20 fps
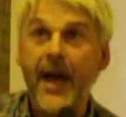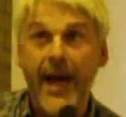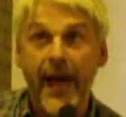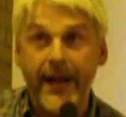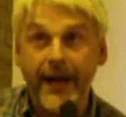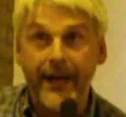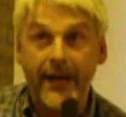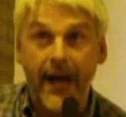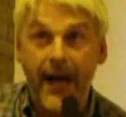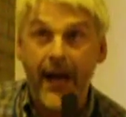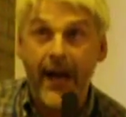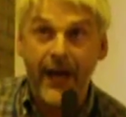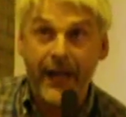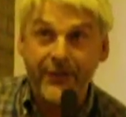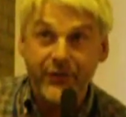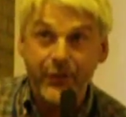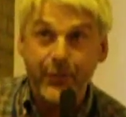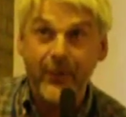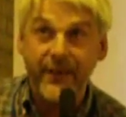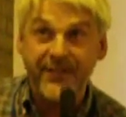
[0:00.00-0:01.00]
And I
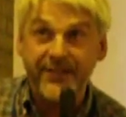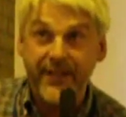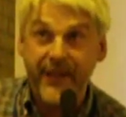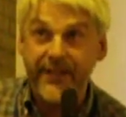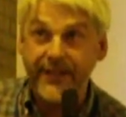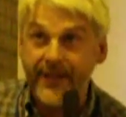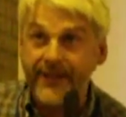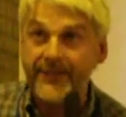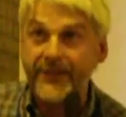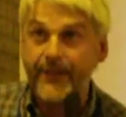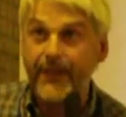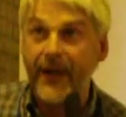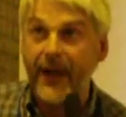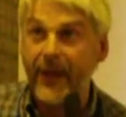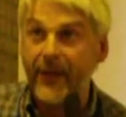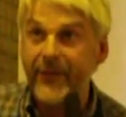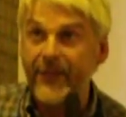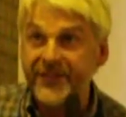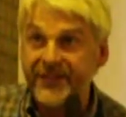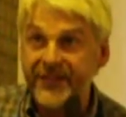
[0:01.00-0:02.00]
just want to say this
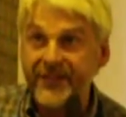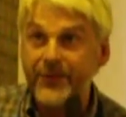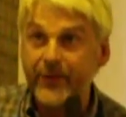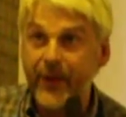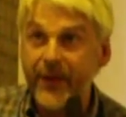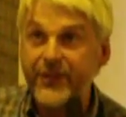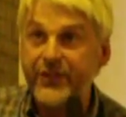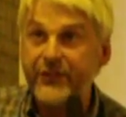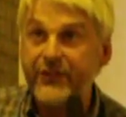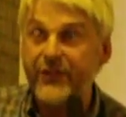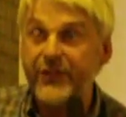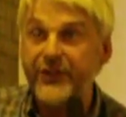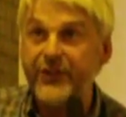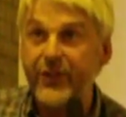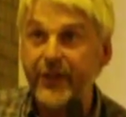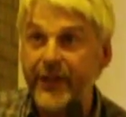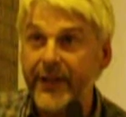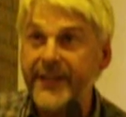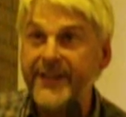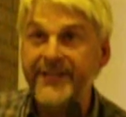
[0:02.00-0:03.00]
about the situation for
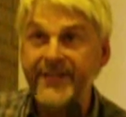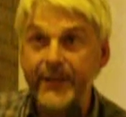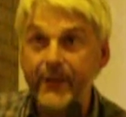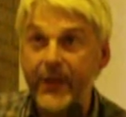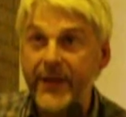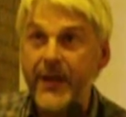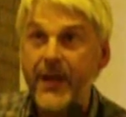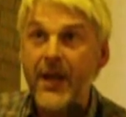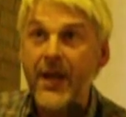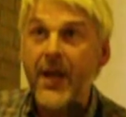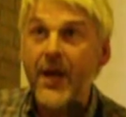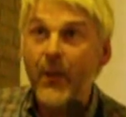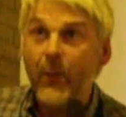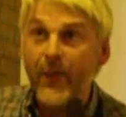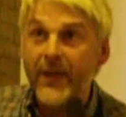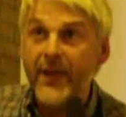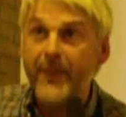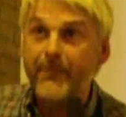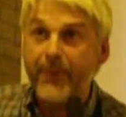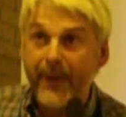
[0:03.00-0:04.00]
Julie. You see, when
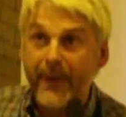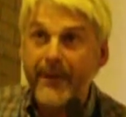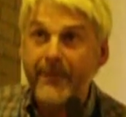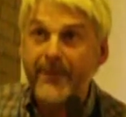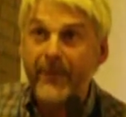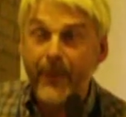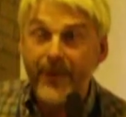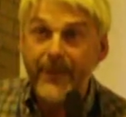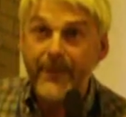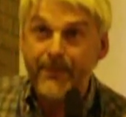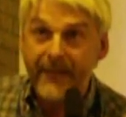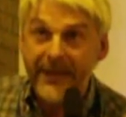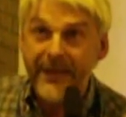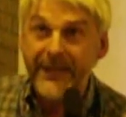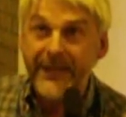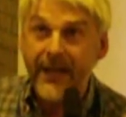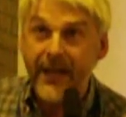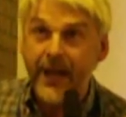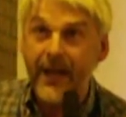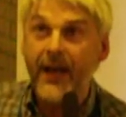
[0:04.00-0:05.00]
the
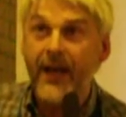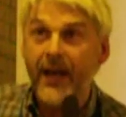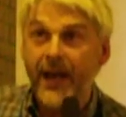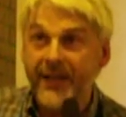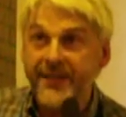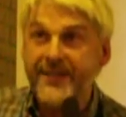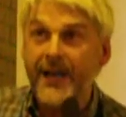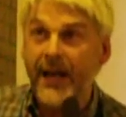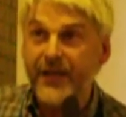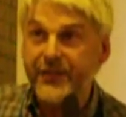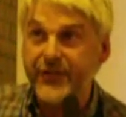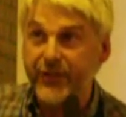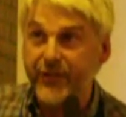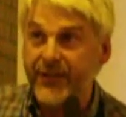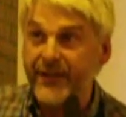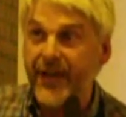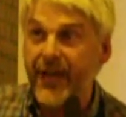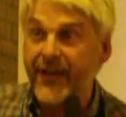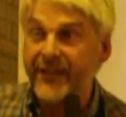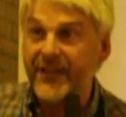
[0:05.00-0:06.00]
media attack
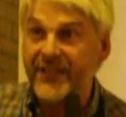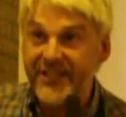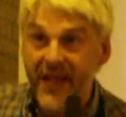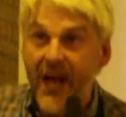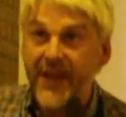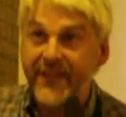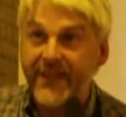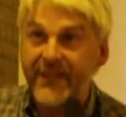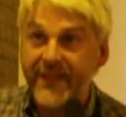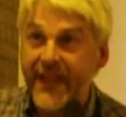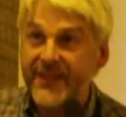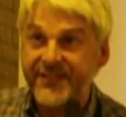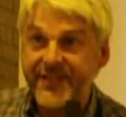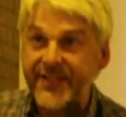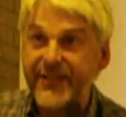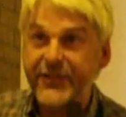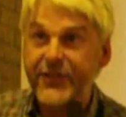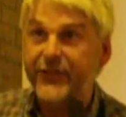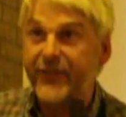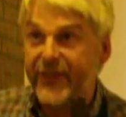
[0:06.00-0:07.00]
Julie Davis, I think that's an
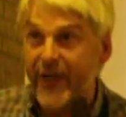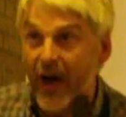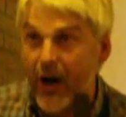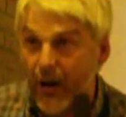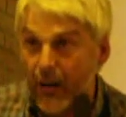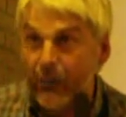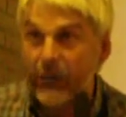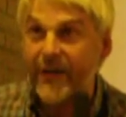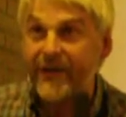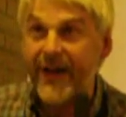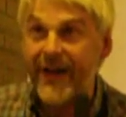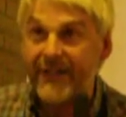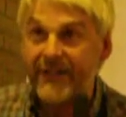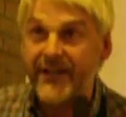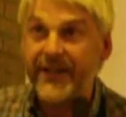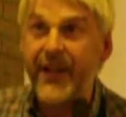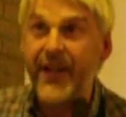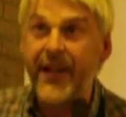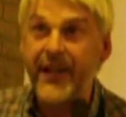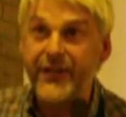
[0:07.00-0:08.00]
issue for the whole of
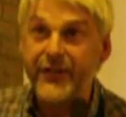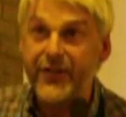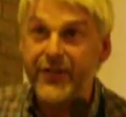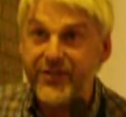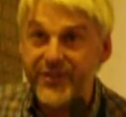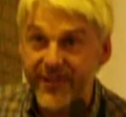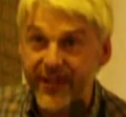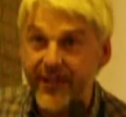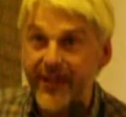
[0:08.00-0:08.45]
Haringey NUT,